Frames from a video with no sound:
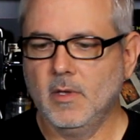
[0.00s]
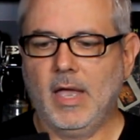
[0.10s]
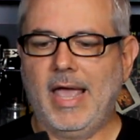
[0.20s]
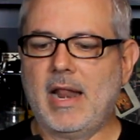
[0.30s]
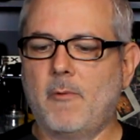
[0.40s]

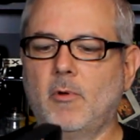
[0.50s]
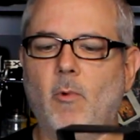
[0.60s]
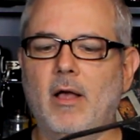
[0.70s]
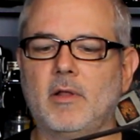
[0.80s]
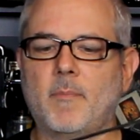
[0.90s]
And I would
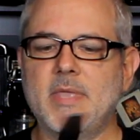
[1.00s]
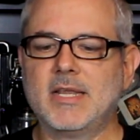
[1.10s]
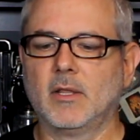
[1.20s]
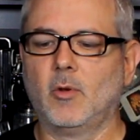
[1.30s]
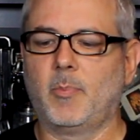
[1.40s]
weld up
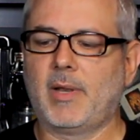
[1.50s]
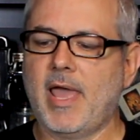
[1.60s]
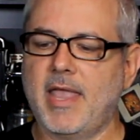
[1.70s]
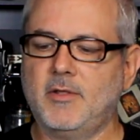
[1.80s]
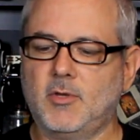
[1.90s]
these little
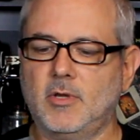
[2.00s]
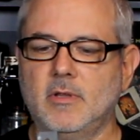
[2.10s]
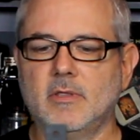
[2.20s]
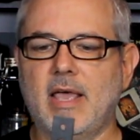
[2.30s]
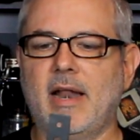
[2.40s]
plates
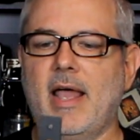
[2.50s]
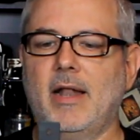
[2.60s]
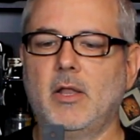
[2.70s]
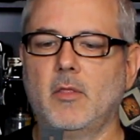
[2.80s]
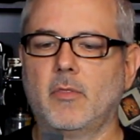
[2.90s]
that
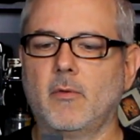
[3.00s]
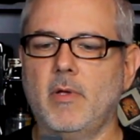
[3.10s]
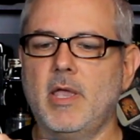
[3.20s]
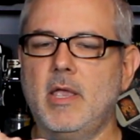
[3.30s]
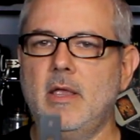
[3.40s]
had
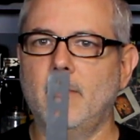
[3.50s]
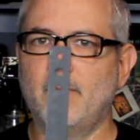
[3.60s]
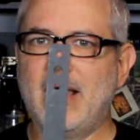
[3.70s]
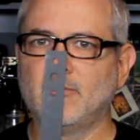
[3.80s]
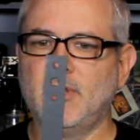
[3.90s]
three
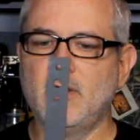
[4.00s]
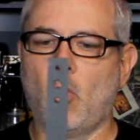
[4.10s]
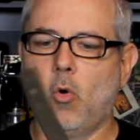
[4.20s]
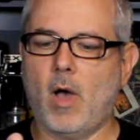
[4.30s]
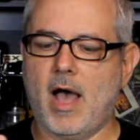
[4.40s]
mounting
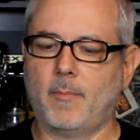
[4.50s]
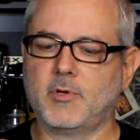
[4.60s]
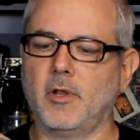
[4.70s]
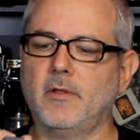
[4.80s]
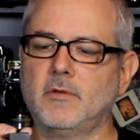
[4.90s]
hole
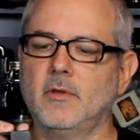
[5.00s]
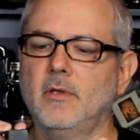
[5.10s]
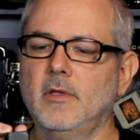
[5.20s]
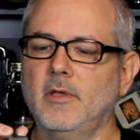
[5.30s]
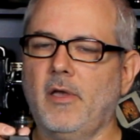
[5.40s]
options
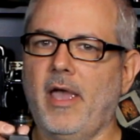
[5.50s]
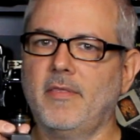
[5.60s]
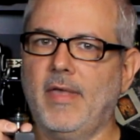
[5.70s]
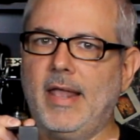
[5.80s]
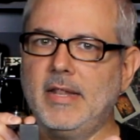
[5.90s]

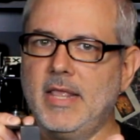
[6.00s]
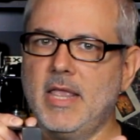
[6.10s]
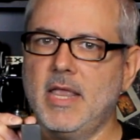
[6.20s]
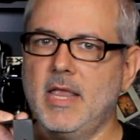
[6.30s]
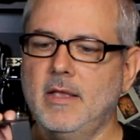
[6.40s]
and then
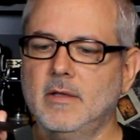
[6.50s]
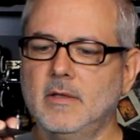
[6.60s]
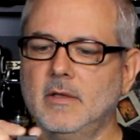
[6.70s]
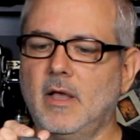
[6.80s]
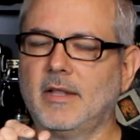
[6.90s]
the
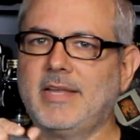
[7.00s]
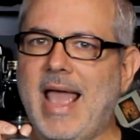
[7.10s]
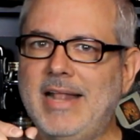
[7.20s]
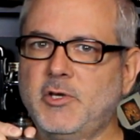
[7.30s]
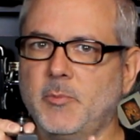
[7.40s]

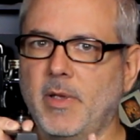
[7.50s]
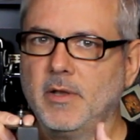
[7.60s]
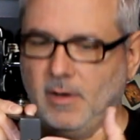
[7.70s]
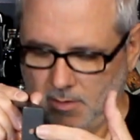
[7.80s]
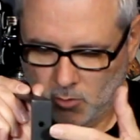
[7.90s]

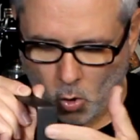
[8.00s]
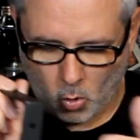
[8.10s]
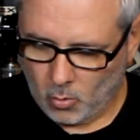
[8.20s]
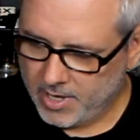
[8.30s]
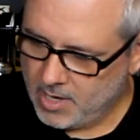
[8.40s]
attachment
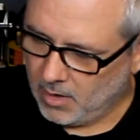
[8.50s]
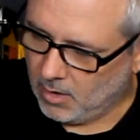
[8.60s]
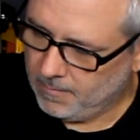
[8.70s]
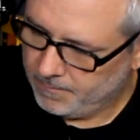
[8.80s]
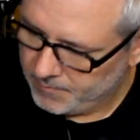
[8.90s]
hole
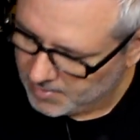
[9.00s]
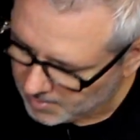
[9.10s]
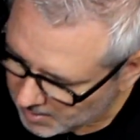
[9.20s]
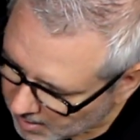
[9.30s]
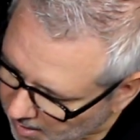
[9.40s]
here,
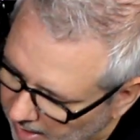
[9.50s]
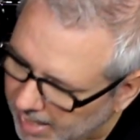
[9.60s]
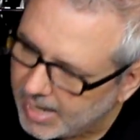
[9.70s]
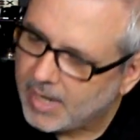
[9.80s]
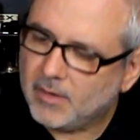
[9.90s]

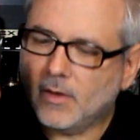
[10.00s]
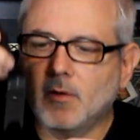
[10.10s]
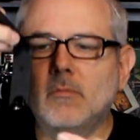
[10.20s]
and